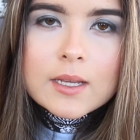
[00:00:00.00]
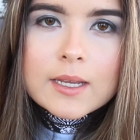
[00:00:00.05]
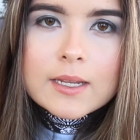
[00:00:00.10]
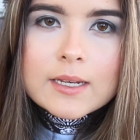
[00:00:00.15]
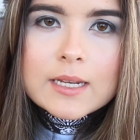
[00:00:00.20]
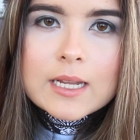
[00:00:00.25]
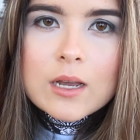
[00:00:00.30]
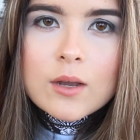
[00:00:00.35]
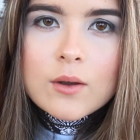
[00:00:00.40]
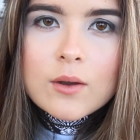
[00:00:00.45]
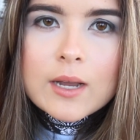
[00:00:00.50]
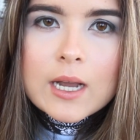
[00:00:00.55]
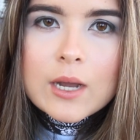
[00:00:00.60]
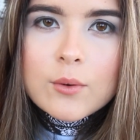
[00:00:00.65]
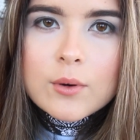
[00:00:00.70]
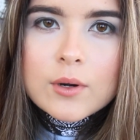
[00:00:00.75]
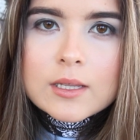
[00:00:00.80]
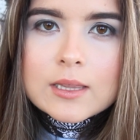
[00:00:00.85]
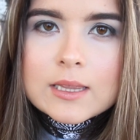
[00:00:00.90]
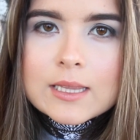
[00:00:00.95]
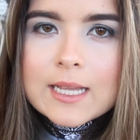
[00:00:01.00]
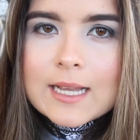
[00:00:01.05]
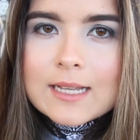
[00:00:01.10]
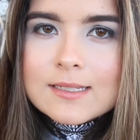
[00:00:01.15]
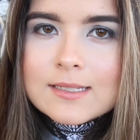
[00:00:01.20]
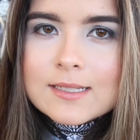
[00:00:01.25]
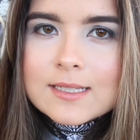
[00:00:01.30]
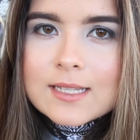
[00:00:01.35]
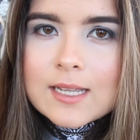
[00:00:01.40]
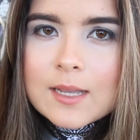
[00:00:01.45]
And now our
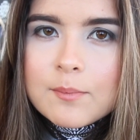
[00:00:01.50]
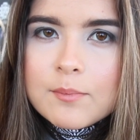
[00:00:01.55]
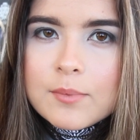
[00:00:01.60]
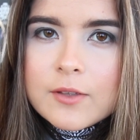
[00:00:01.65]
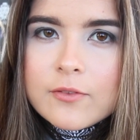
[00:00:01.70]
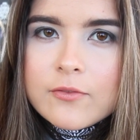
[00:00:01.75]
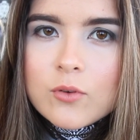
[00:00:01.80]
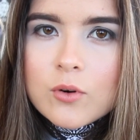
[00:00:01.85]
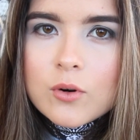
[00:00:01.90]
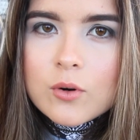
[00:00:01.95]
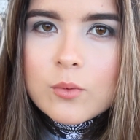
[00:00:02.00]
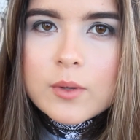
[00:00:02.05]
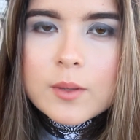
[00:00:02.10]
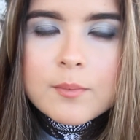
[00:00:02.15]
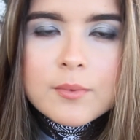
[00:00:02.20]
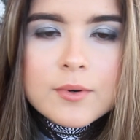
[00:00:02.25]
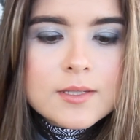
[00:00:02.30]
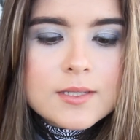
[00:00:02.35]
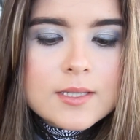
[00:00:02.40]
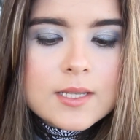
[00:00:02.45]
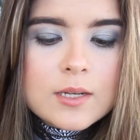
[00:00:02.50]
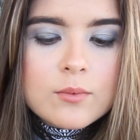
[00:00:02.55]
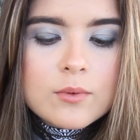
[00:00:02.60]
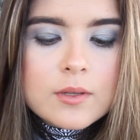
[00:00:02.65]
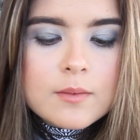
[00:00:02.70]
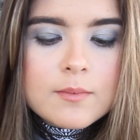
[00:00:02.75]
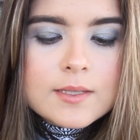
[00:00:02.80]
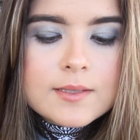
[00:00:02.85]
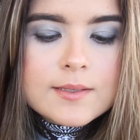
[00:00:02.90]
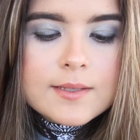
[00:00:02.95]
last step before we proceed
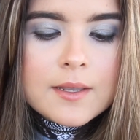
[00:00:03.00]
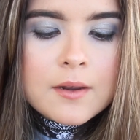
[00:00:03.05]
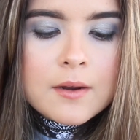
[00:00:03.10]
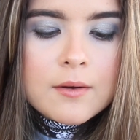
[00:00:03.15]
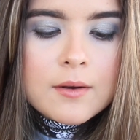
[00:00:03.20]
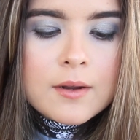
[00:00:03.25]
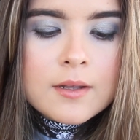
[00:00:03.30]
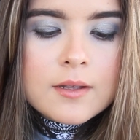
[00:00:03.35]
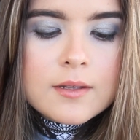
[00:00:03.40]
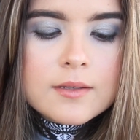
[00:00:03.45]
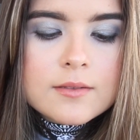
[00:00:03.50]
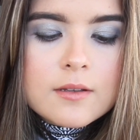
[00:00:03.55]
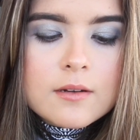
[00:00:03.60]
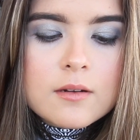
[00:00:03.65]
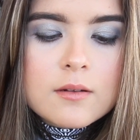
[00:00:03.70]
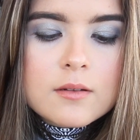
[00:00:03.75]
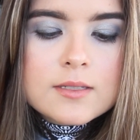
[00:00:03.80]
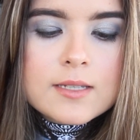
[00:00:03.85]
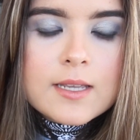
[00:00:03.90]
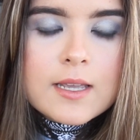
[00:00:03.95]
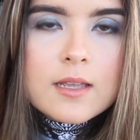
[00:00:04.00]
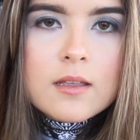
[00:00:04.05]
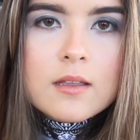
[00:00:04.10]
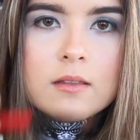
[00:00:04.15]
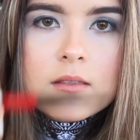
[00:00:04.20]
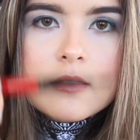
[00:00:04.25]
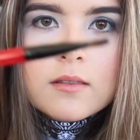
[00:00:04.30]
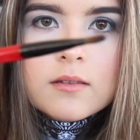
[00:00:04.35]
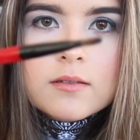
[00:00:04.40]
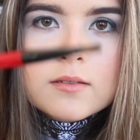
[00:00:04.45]
with mascara is gonna take
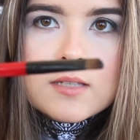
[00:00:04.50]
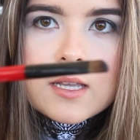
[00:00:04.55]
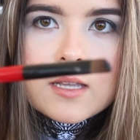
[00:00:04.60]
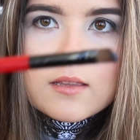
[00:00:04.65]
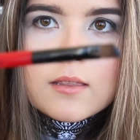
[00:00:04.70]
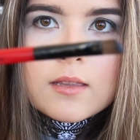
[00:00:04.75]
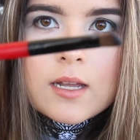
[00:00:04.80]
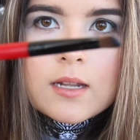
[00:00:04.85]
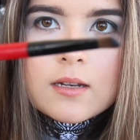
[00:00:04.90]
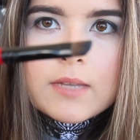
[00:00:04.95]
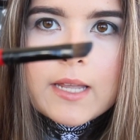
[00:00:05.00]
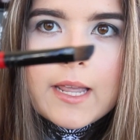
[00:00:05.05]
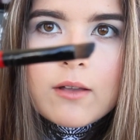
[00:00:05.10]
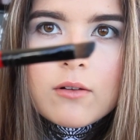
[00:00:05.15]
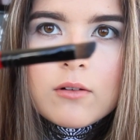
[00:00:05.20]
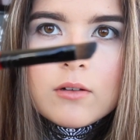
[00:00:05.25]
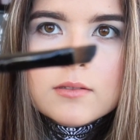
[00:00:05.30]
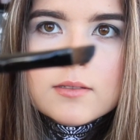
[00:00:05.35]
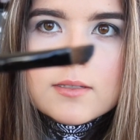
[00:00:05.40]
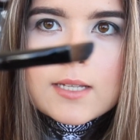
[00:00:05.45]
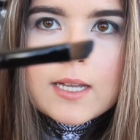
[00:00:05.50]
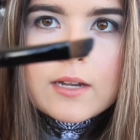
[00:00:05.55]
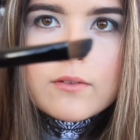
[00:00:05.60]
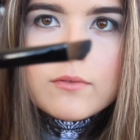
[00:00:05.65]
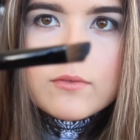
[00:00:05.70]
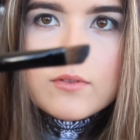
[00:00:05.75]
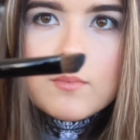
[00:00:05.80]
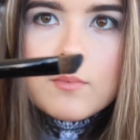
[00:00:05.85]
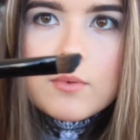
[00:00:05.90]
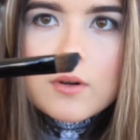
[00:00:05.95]
that angled side of the